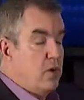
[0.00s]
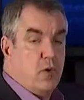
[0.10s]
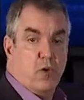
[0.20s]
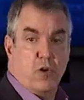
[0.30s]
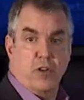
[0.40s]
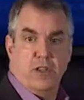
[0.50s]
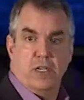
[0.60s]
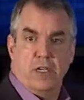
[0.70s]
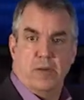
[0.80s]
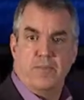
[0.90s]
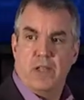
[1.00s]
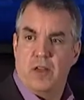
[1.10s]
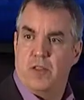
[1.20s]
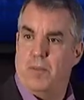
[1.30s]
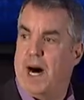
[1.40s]
or the
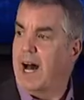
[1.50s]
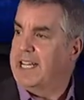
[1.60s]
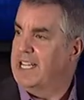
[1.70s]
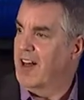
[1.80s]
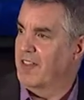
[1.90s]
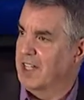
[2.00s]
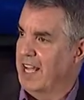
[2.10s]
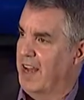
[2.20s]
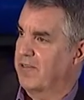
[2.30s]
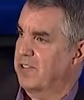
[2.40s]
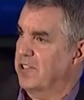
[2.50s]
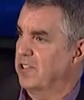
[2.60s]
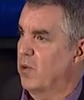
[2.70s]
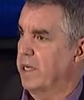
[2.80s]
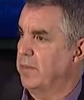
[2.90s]
body on the left, the
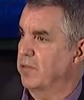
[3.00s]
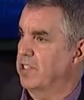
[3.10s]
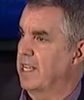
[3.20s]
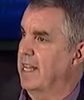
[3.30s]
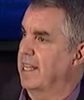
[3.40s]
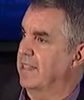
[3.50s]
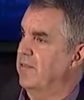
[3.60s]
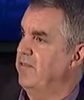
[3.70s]
20% at the